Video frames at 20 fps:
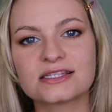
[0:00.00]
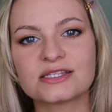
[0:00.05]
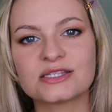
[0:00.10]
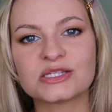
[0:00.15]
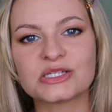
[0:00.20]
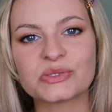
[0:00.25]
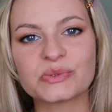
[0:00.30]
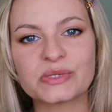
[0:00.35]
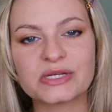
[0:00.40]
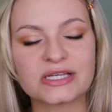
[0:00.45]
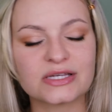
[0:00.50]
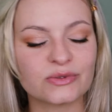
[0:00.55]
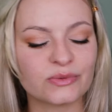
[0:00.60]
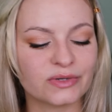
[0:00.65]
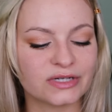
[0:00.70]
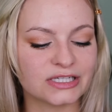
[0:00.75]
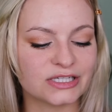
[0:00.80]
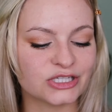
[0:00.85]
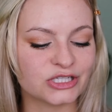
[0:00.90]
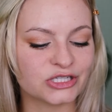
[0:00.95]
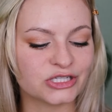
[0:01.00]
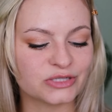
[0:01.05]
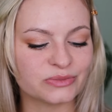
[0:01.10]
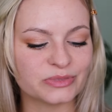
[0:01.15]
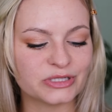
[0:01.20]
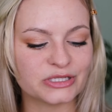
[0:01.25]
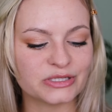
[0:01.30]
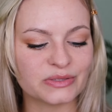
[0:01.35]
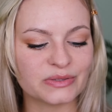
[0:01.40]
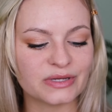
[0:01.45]
doing what it should
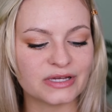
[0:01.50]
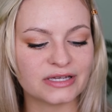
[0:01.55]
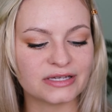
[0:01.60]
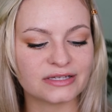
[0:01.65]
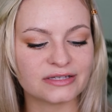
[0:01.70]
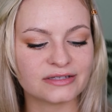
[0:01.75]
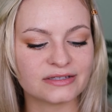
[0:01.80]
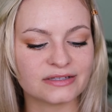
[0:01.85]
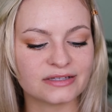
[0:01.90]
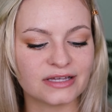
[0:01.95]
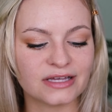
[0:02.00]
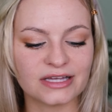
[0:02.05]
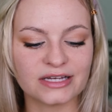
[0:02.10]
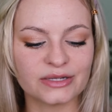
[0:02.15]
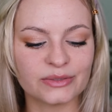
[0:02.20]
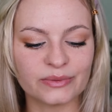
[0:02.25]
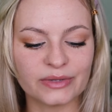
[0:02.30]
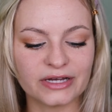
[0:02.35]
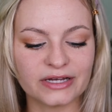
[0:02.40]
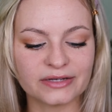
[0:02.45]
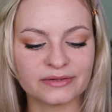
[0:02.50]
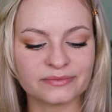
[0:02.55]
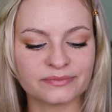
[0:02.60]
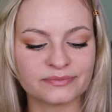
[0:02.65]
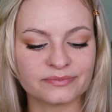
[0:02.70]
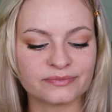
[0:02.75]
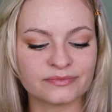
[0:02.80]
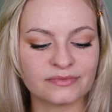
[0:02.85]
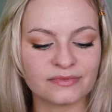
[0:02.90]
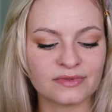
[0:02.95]
be doing. Anyway,
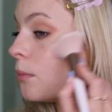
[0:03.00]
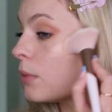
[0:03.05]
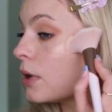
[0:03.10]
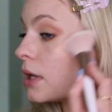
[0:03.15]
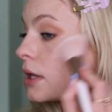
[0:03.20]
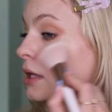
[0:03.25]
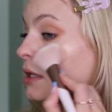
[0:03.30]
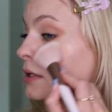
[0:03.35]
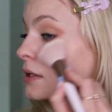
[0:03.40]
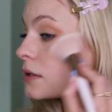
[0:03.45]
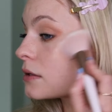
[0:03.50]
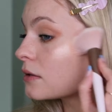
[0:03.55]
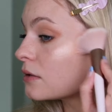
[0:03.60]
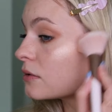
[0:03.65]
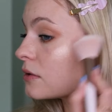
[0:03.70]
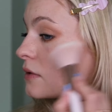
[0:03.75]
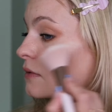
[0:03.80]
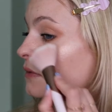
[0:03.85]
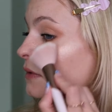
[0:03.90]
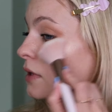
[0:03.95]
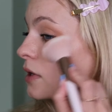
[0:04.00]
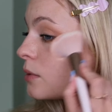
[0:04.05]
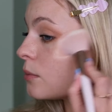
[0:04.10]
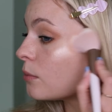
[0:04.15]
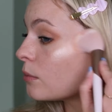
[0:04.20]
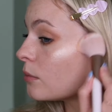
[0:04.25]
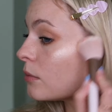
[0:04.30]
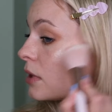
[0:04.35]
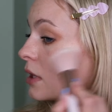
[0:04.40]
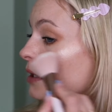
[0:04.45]
but it still gives an
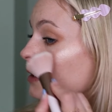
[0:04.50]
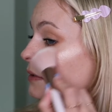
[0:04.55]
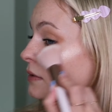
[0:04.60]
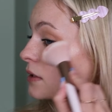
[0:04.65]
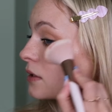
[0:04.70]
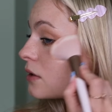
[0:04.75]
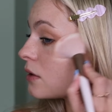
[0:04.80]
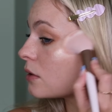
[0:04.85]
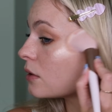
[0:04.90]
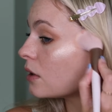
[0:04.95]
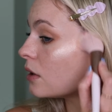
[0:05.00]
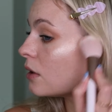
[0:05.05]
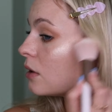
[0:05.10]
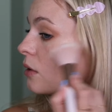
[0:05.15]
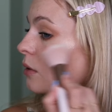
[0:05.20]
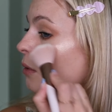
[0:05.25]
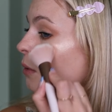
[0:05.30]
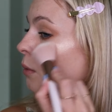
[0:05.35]
amazing glow.